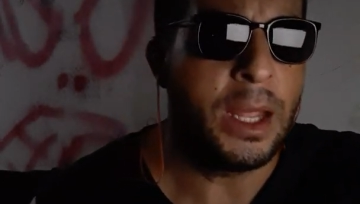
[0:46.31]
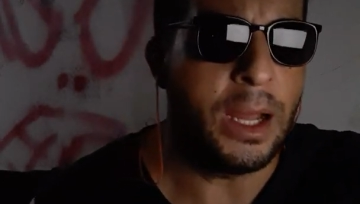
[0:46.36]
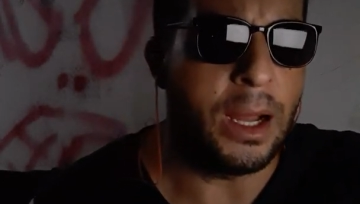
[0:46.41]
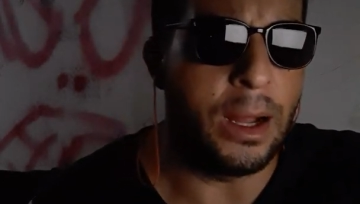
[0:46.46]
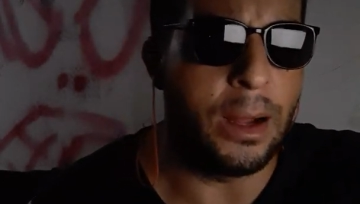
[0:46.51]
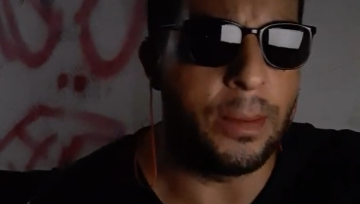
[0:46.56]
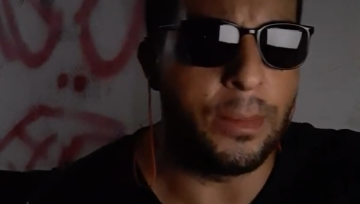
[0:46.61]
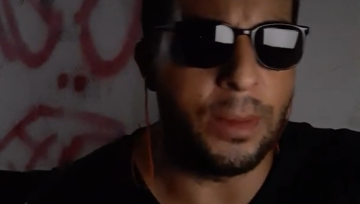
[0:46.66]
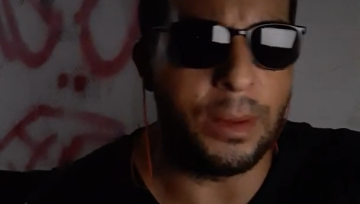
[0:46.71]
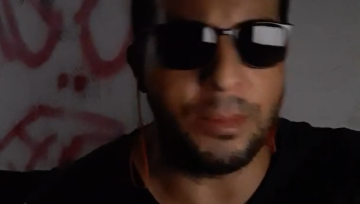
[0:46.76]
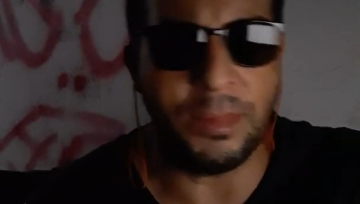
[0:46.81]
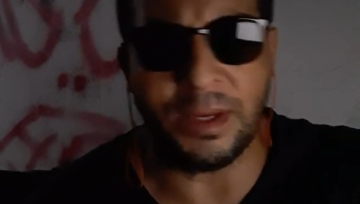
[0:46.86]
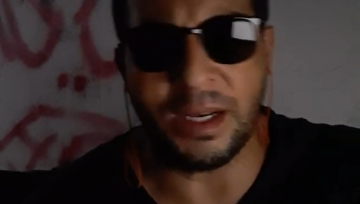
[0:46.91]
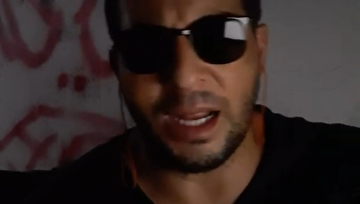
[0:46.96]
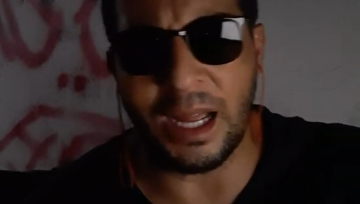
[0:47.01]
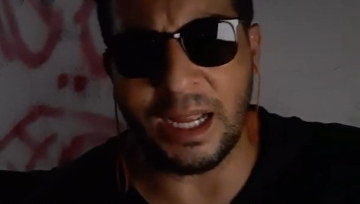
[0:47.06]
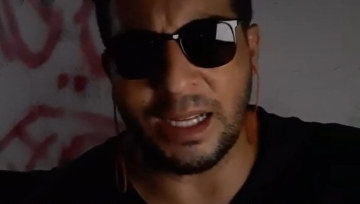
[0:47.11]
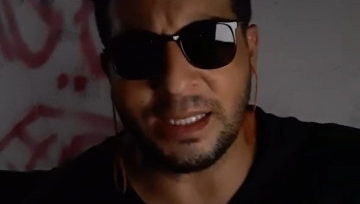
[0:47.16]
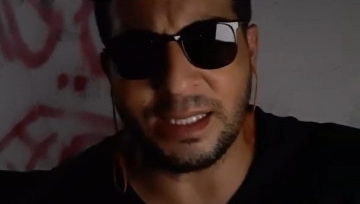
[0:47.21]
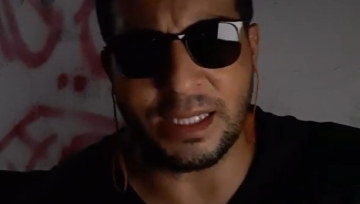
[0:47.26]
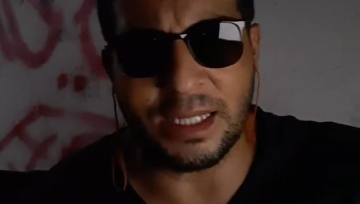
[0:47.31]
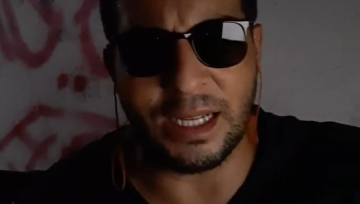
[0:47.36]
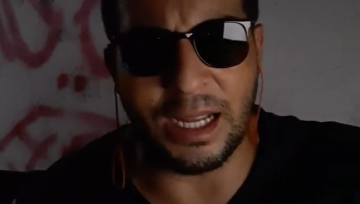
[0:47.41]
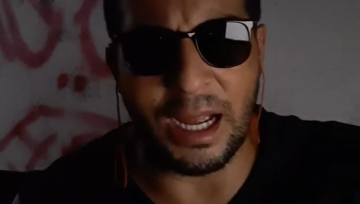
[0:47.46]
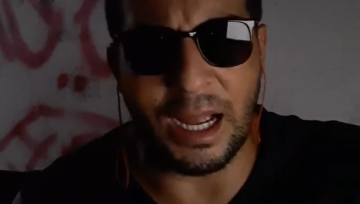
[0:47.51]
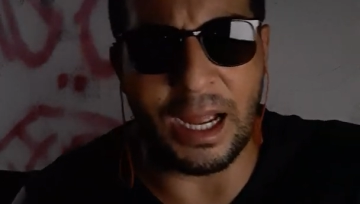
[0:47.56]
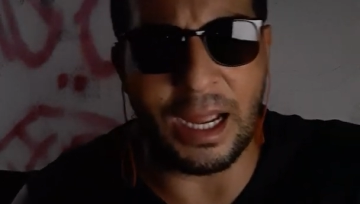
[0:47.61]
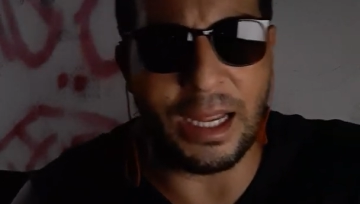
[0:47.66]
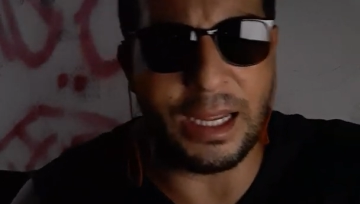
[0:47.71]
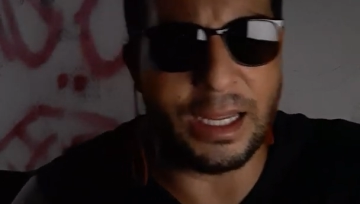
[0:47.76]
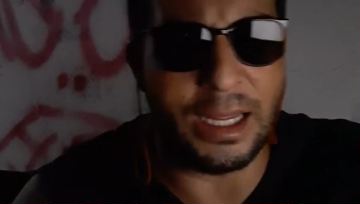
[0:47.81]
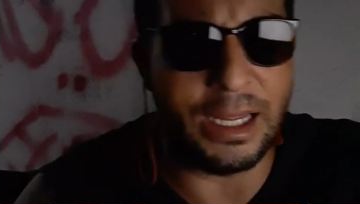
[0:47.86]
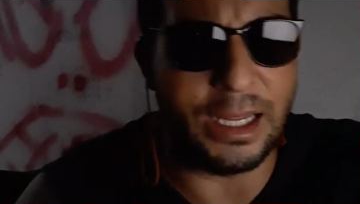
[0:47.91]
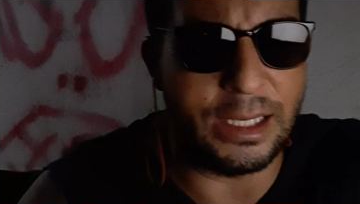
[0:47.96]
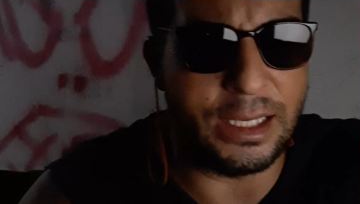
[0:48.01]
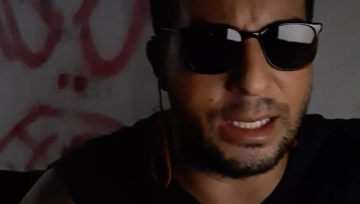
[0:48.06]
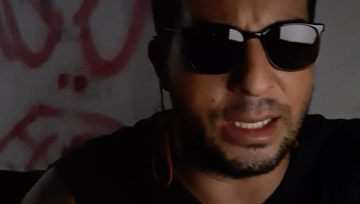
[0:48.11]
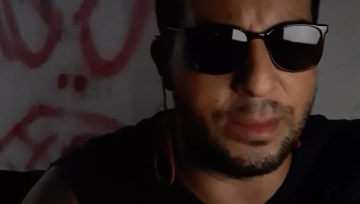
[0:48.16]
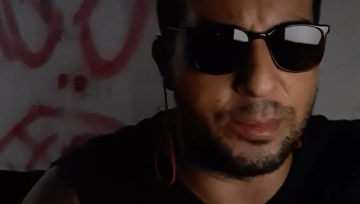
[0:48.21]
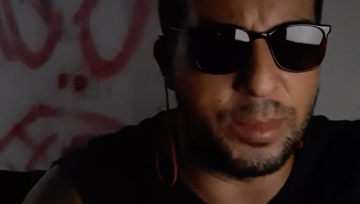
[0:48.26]
I'm a nice guy,
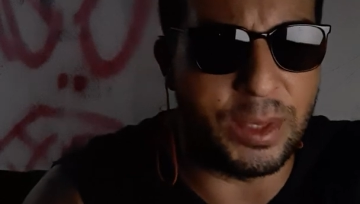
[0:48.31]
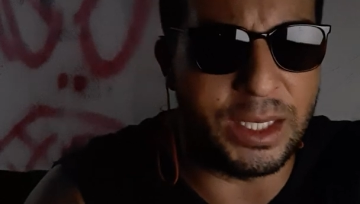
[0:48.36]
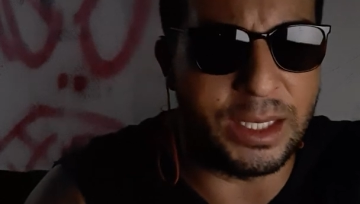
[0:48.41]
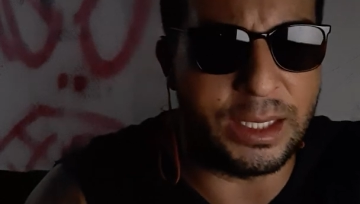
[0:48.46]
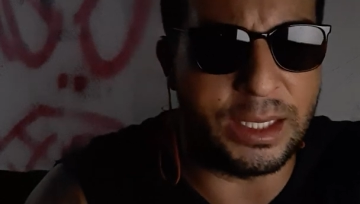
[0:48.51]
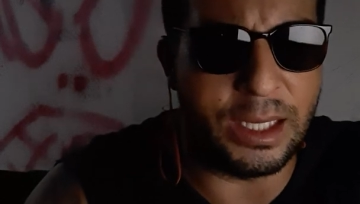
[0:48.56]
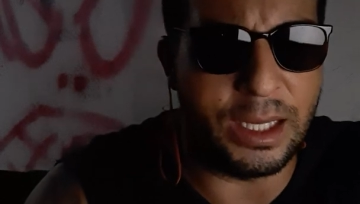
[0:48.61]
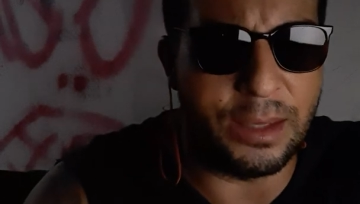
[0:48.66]
but